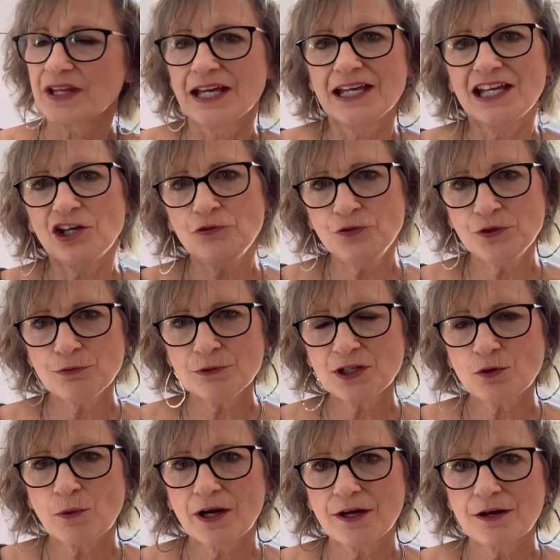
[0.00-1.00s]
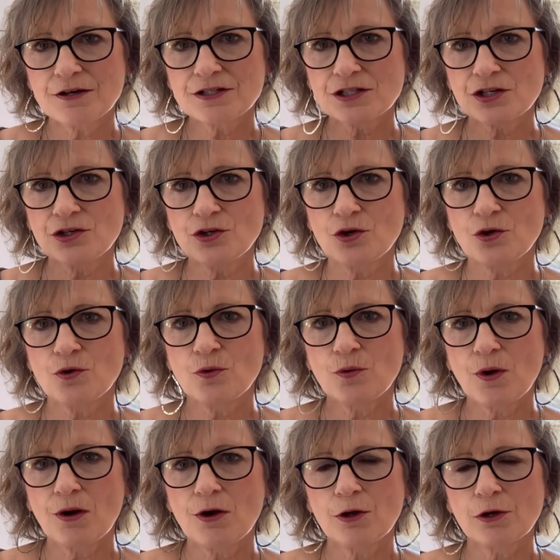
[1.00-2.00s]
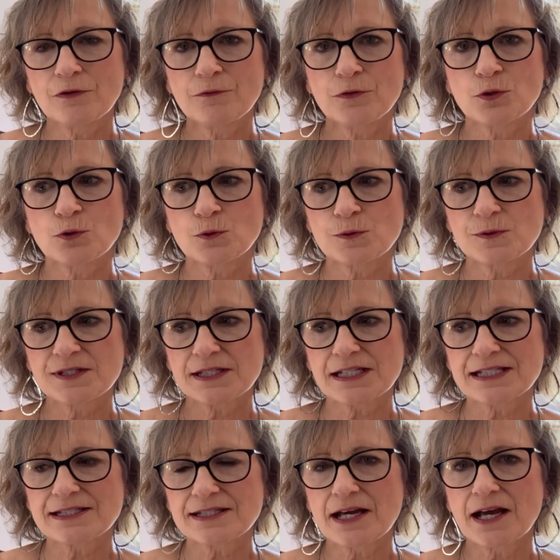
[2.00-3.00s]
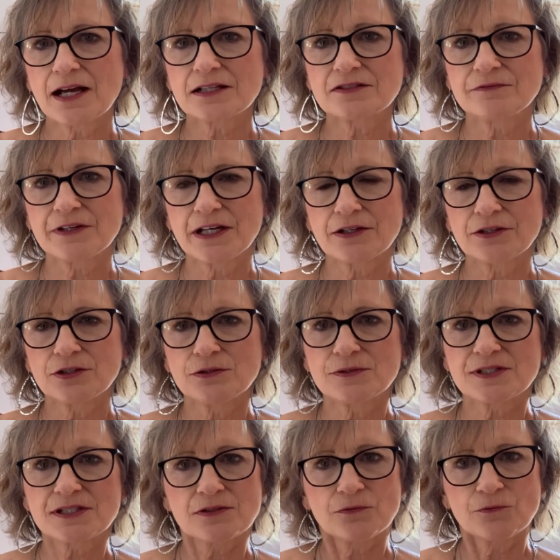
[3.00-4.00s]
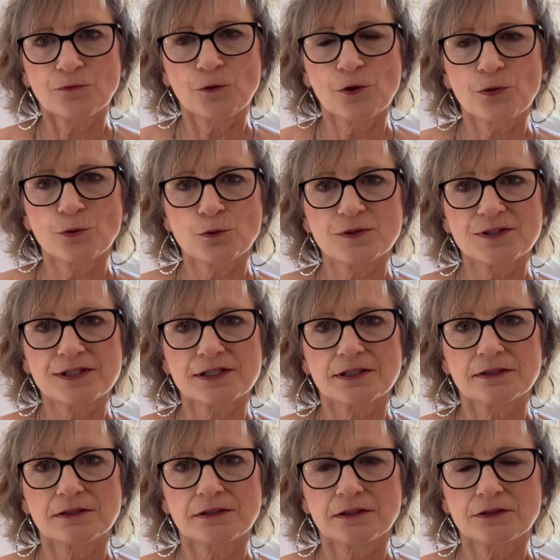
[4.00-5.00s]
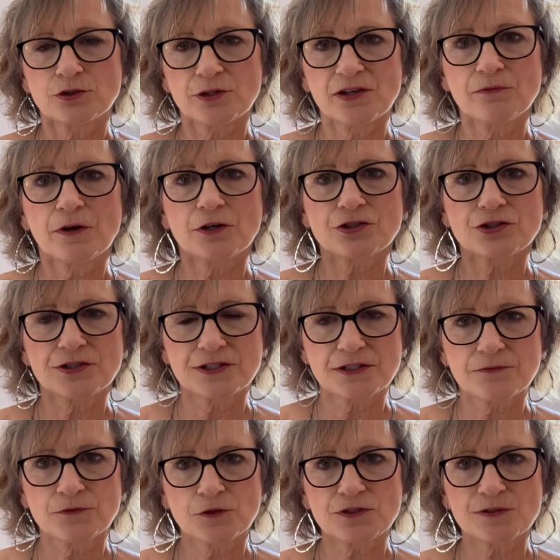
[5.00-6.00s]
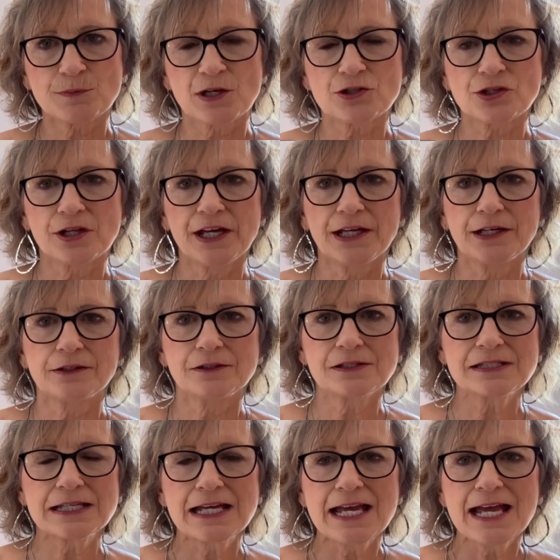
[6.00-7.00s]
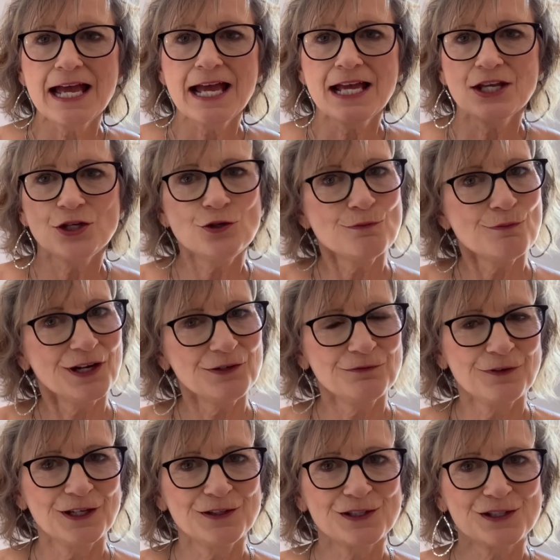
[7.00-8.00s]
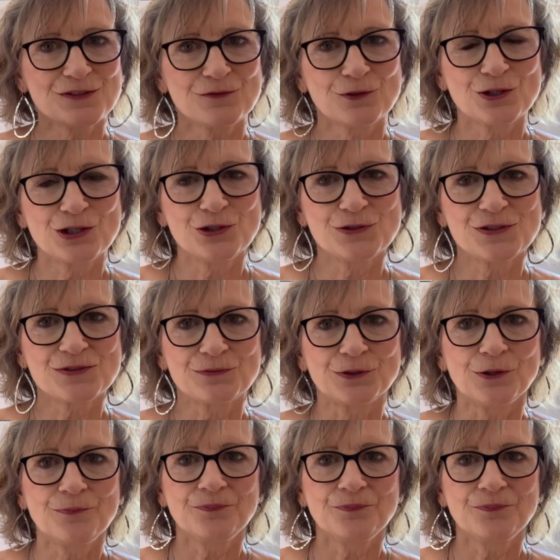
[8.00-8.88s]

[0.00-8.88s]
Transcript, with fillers: If you're required to know all of those exact values for those trig functions of your special angles, you might find this very useful.